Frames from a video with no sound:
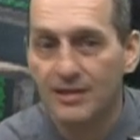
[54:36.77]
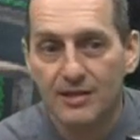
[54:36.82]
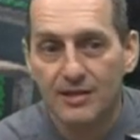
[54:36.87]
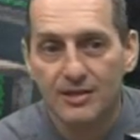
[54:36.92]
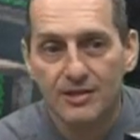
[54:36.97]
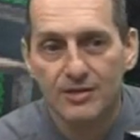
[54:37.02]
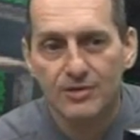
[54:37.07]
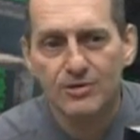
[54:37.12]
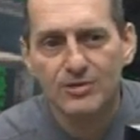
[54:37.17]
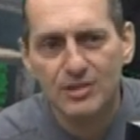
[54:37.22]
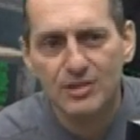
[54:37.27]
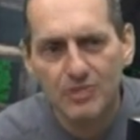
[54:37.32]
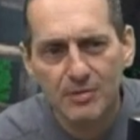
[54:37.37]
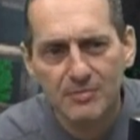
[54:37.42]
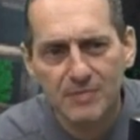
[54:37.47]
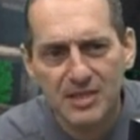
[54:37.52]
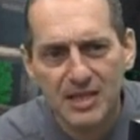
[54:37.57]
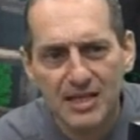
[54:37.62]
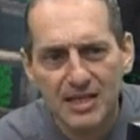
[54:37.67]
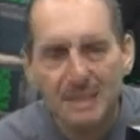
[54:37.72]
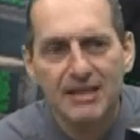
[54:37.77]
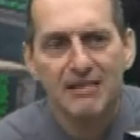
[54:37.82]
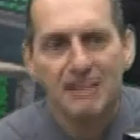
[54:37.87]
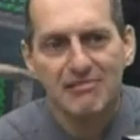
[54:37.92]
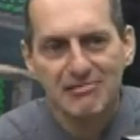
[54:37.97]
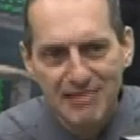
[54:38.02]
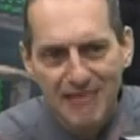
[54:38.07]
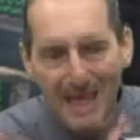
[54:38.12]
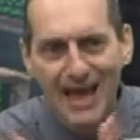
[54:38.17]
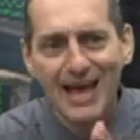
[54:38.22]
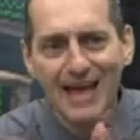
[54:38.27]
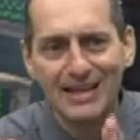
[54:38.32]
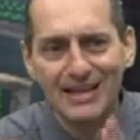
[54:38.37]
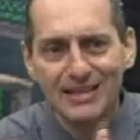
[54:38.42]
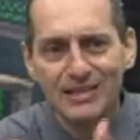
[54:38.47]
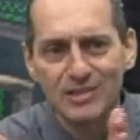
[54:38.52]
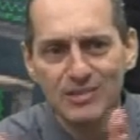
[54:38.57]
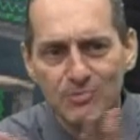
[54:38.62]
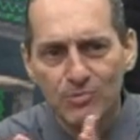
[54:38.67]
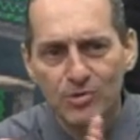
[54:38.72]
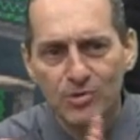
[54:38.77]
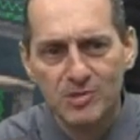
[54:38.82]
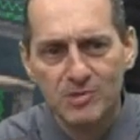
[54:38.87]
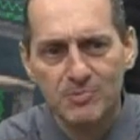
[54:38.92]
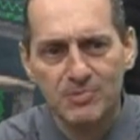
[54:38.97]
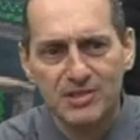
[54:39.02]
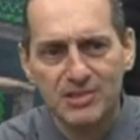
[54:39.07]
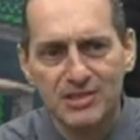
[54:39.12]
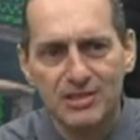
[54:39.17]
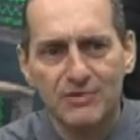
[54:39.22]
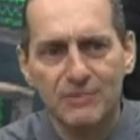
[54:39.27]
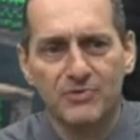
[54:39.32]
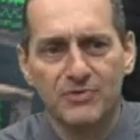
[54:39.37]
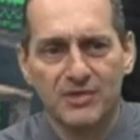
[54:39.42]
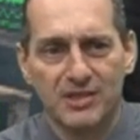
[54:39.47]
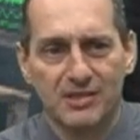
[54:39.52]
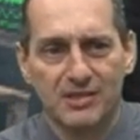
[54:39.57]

You see what I'm saying? That is more specific.